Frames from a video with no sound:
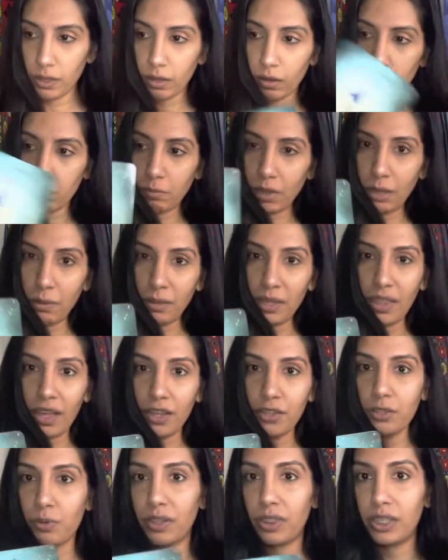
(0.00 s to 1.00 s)
maybe
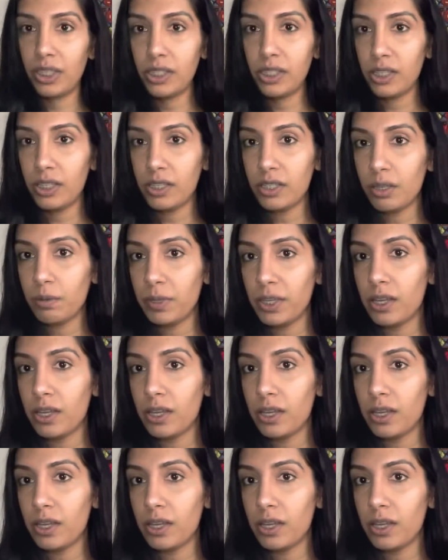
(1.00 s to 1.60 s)
that's what this is up